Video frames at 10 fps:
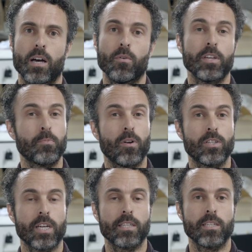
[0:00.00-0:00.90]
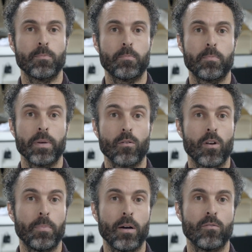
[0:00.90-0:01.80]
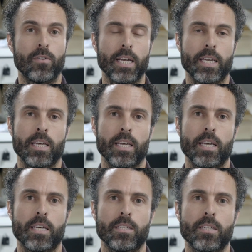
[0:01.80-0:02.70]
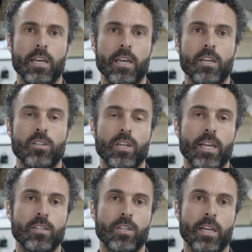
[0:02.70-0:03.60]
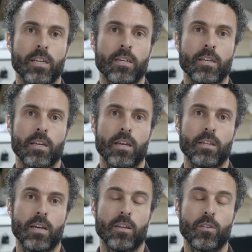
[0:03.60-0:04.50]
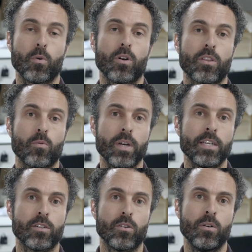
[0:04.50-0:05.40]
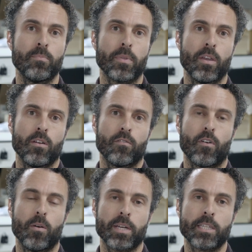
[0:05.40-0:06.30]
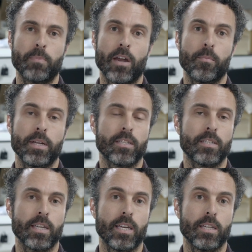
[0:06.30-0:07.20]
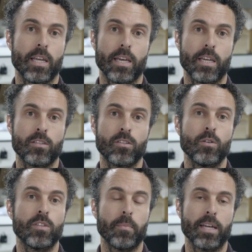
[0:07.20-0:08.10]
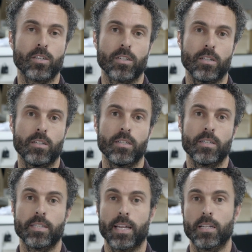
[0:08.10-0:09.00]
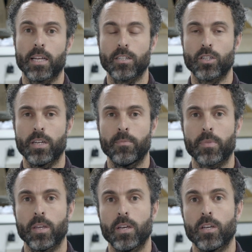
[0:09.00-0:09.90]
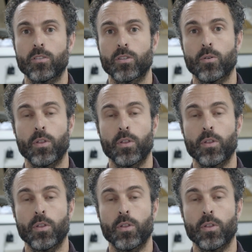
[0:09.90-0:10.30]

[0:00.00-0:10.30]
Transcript: What this project has been all about really is changing the work that we do from experiments in a two-dimensional cell culture to